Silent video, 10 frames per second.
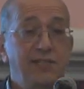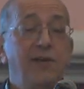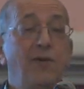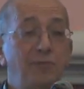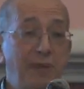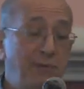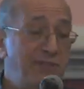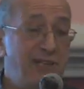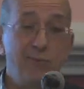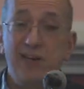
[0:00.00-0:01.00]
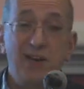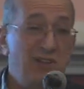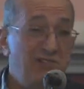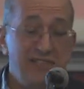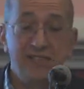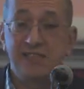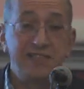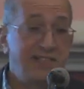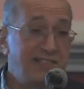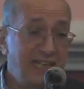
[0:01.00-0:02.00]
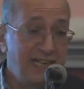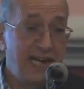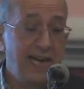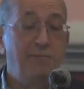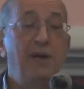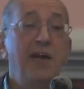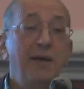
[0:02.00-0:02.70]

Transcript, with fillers: And a lot of people said, well, no, there isn't. It's a silly name.